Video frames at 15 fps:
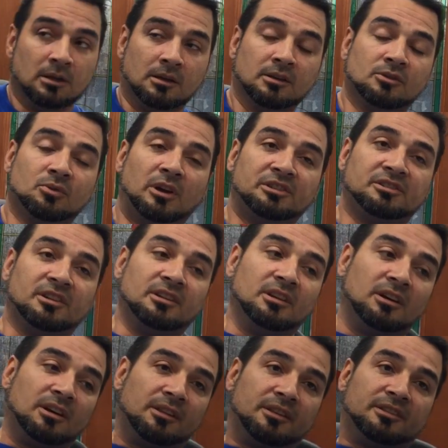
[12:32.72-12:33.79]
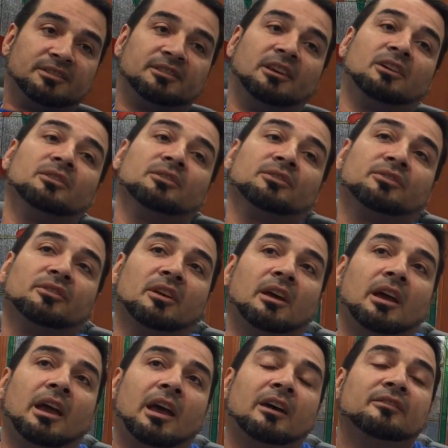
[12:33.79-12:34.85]
Good question. The cells
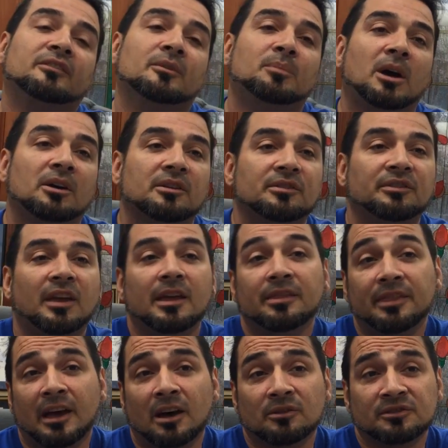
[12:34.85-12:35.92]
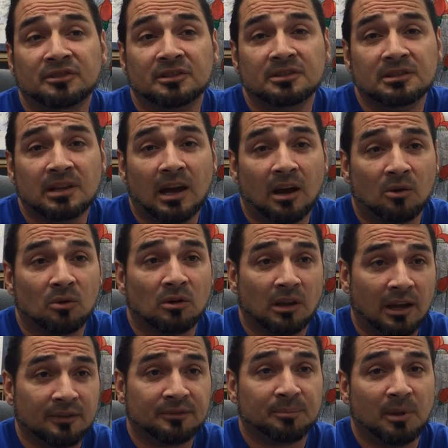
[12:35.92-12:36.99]
have about a 10,000 hour
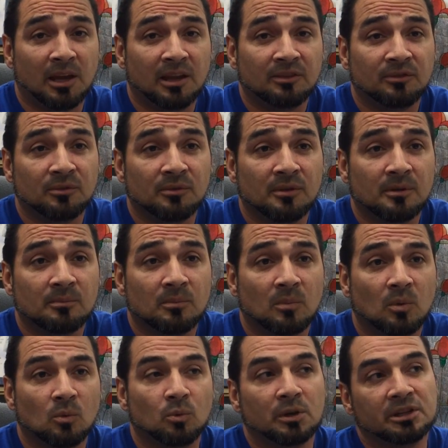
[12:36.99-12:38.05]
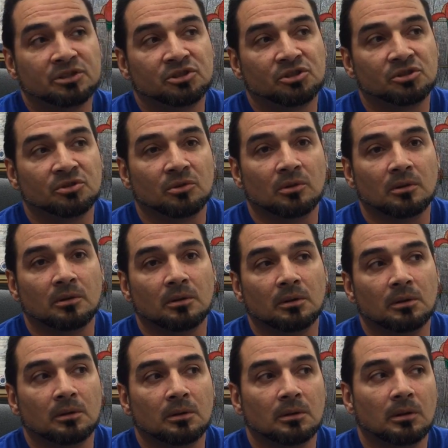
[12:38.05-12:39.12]
lifespan to them, which
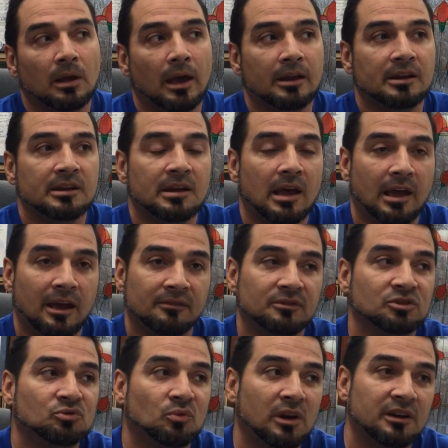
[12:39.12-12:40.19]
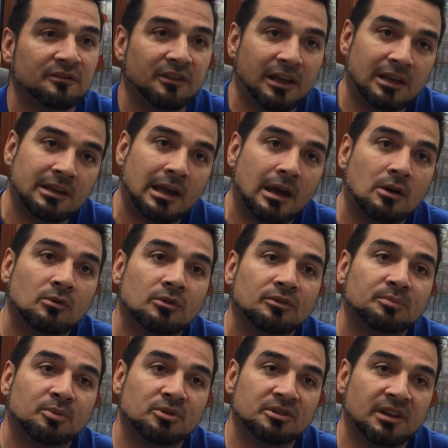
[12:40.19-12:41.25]
at an average rate of 8
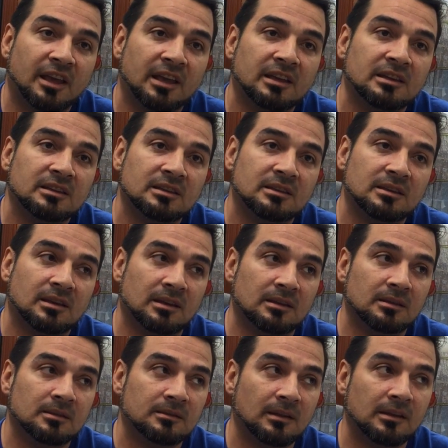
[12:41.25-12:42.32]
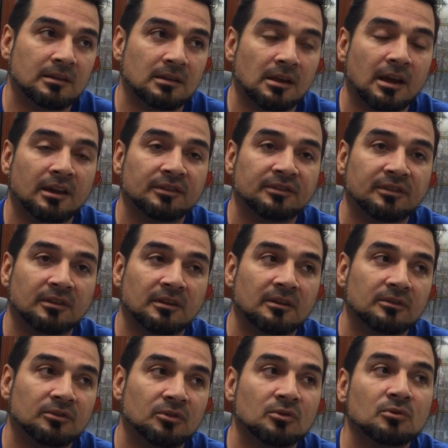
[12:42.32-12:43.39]
hours per day can tend to last
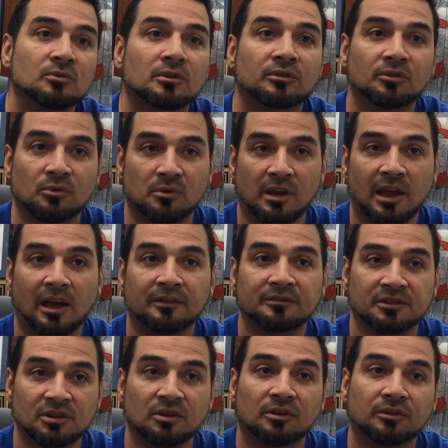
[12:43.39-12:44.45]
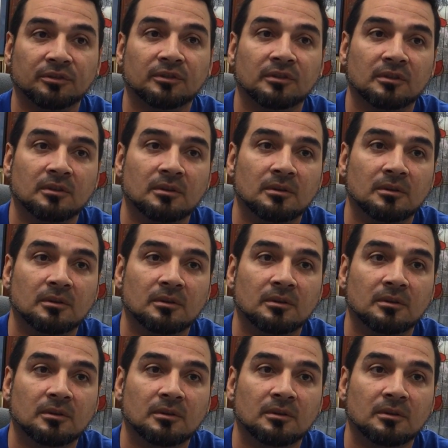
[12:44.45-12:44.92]
2 to 2.5 years.